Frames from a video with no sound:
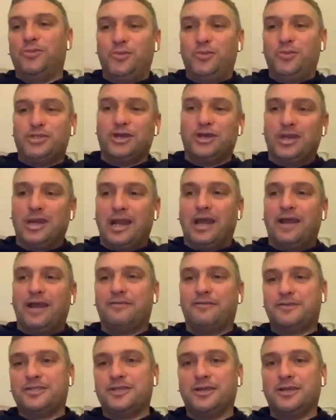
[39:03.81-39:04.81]
we turned
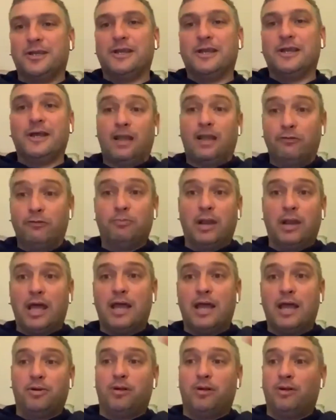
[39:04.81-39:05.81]
left to Liverpool
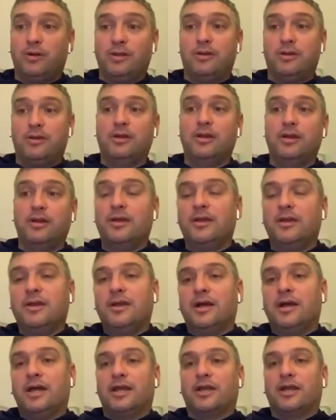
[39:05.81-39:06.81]
Airport,
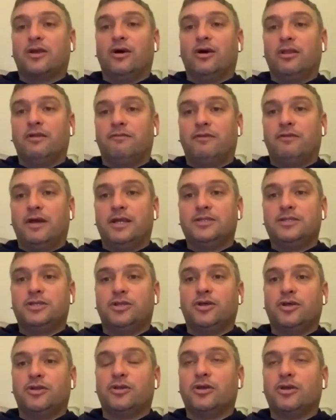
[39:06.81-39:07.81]
and I got on the flight to
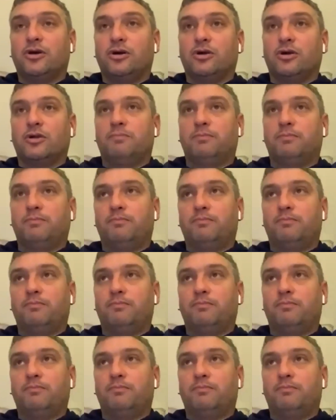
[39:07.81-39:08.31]
Dundalk.